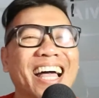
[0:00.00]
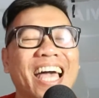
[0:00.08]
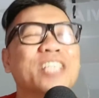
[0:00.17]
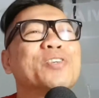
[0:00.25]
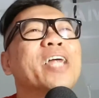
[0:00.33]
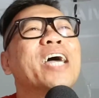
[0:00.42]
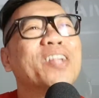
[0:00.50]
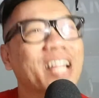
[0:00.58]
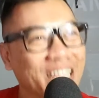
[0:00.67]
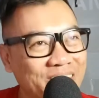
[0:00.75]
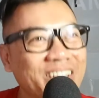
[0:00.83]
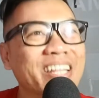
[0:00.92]
Actually, I don't
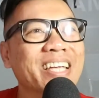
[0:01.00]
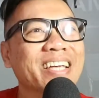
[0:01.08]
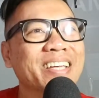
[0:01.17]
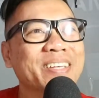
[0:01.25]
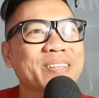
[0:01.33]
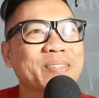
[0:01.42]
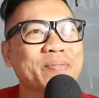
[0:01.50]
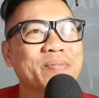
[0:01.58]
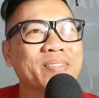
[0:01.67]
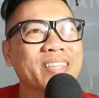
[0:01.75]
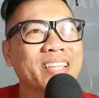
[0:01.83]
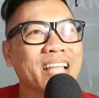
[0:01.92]
like reading.
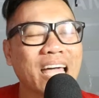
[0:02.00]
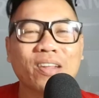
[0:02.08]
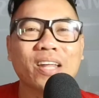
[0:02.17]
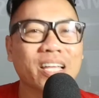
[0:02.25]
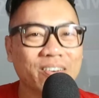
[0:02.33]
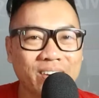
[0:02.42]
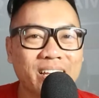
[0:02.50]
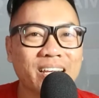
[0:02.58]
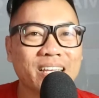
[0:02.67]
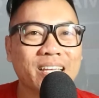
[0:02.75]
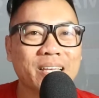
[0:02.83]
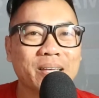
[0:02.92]
I don't like
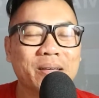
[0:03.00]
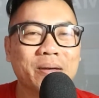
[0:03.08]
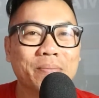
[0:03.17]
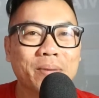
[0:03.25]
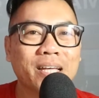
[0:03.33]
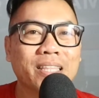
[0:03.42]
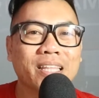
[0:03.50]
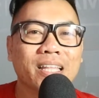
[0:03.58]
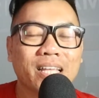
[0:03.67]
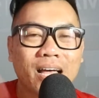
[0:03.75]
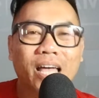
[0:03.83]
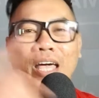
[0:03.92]
reading, but
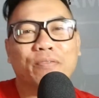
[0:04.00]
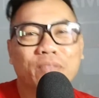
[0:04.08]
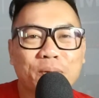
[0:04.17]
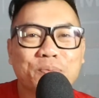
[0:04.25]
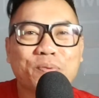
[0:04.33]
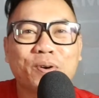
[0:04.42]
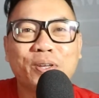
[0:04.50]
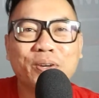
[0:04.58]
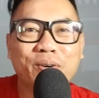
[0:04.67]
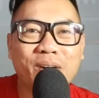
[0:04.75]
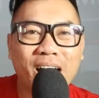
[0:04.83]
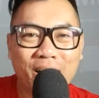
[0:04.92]
I have tips for
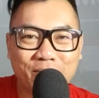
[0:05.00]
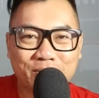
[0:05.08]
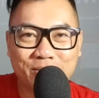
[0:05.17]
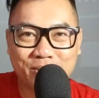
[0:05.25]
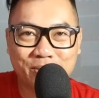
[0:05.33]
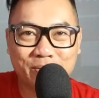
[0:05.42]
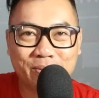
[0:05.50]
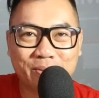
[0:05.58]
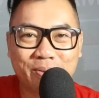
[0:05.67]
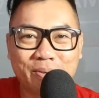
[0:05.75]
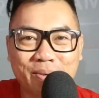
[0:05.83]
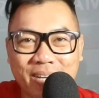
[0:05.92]
you how
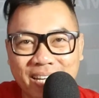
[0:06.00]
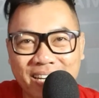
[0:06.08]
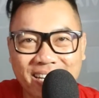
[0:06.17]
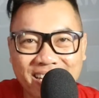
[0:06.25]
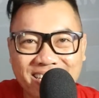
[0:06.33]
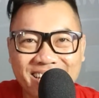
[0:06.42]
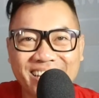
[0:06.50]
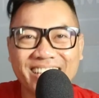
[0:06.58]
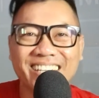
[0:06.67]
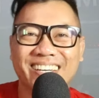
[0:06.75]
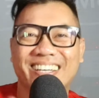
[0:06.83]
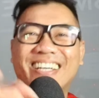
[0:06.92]
to read
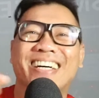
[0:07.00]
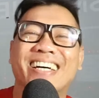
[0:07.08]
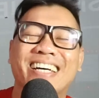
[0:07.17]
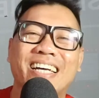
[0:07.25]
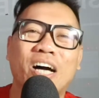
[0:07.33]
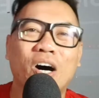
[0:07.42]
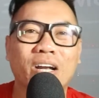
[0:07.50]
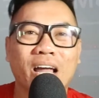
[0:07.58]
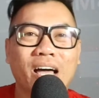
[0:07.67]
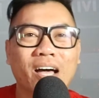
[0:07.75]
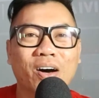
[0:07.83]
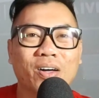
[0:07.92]
easily
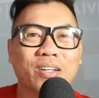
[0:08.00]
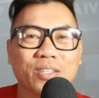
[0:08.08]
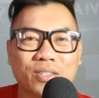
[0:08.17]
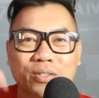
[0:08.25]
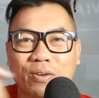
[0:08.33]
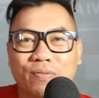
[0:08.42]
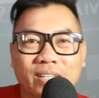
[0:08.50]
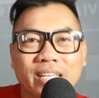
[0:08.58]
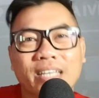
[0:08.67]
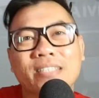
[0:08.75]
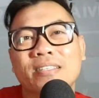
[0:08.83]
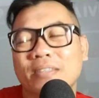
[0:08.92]
on TOEFL
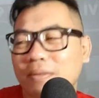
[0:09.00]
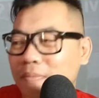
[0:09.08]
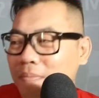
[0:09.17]
test.